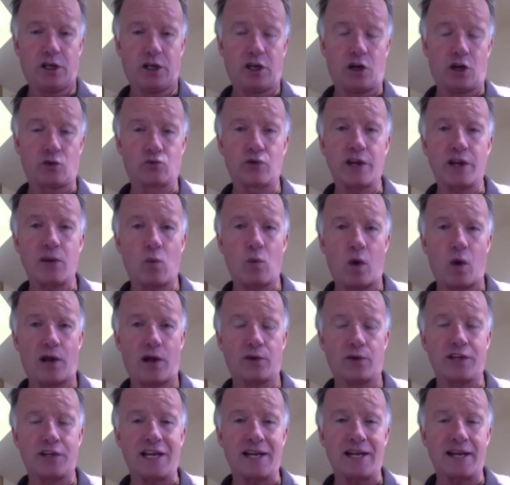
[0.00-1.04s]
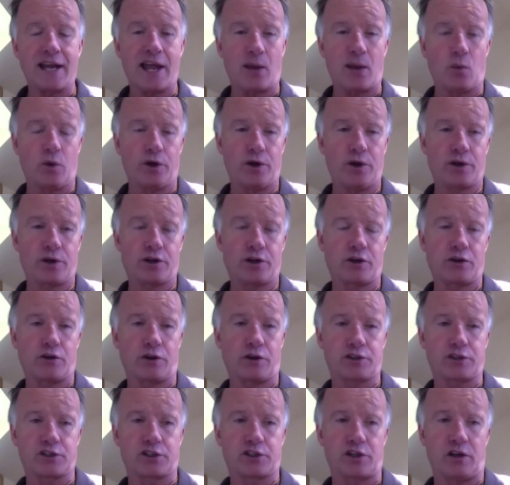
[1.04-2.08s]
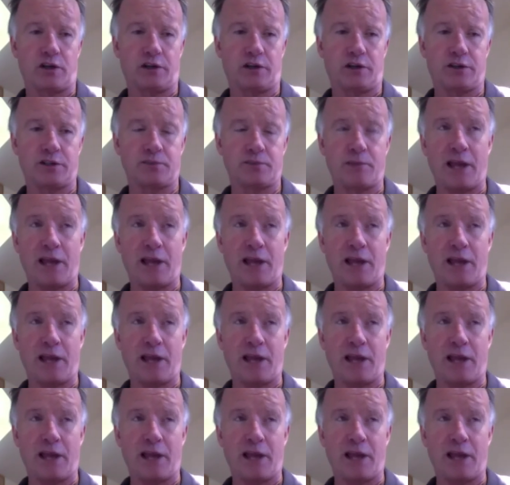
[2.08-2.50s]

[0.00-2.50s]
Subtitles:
rewilding network across Scotland,